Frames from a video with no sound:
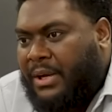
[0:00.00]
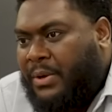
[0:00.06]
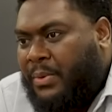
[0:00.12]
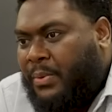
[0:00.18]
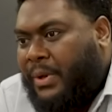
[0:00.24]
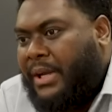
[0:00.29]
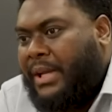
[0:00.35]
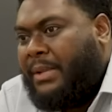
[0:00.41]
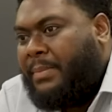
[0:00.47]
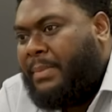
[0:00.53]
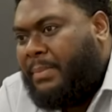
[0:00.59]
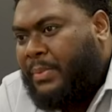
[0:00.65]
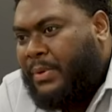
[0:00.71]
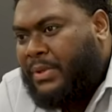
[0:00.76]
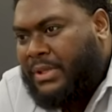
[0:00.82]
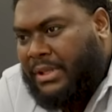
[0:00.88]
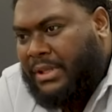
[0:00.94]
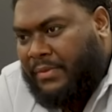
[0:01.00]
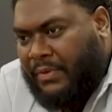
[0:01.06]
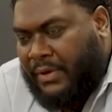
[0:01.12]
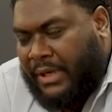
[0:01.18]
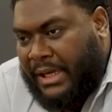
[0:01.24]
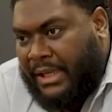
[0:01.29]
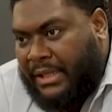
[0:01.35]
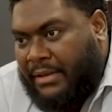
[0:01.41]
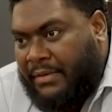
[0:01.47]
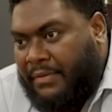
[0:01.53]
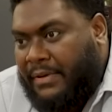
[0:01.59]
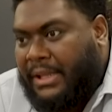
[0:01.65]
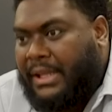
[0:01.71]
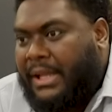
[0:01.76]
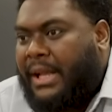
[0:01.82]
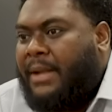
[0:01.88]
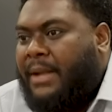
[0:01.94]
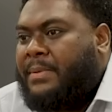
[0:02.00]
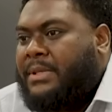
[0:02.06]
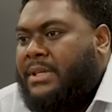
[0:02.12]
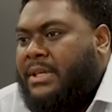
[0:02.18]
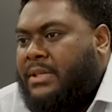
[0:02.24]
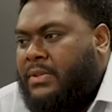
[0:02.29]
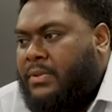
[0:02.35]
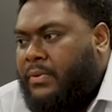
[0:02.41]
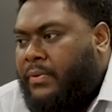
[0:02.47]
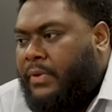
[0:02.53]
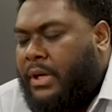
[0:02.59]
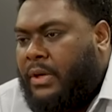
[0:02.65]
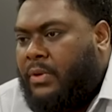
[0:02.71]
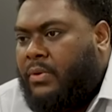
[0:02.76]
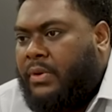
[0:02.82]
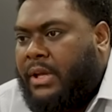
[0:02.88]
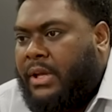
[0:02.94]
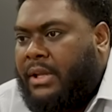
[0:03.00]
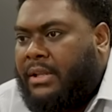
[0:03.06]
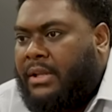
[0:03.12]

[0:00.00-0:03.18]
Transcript: Whether it be positive or negative, it helps us to really look at